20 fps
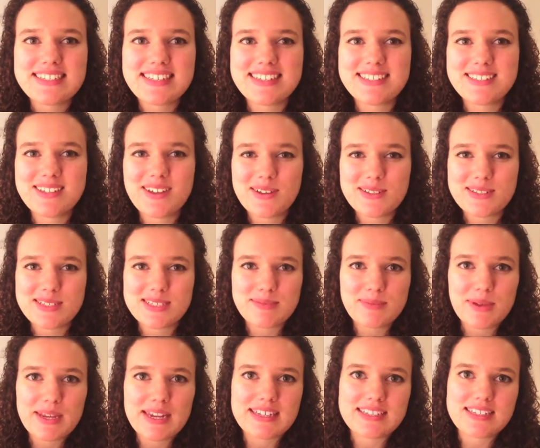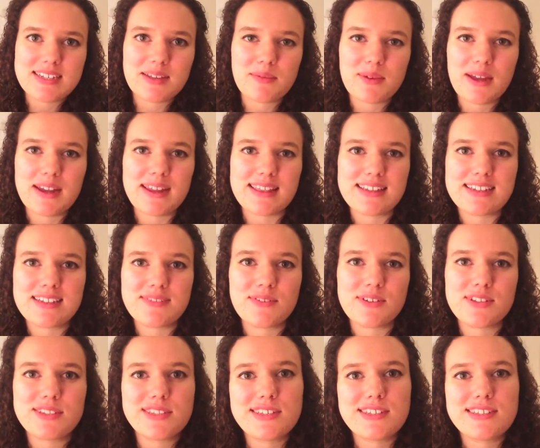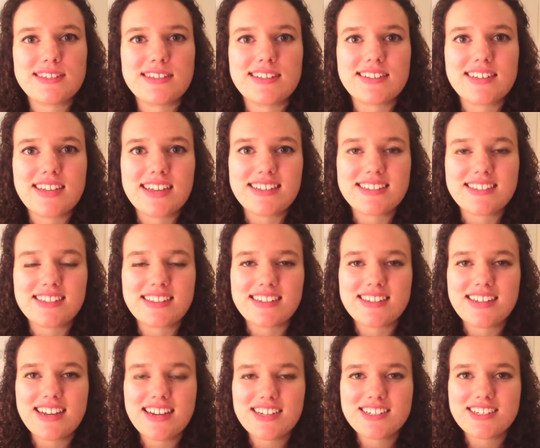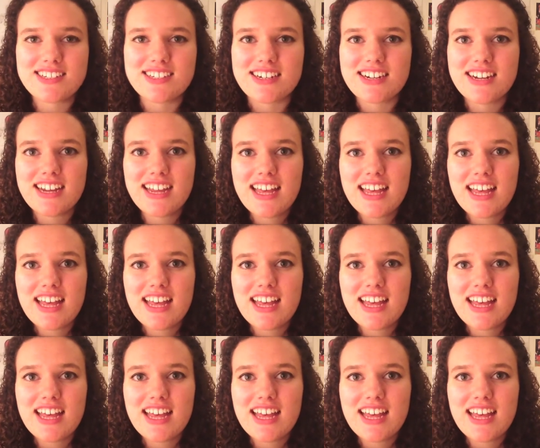And so I was explaining to him kind of the differences in the taste and the texture,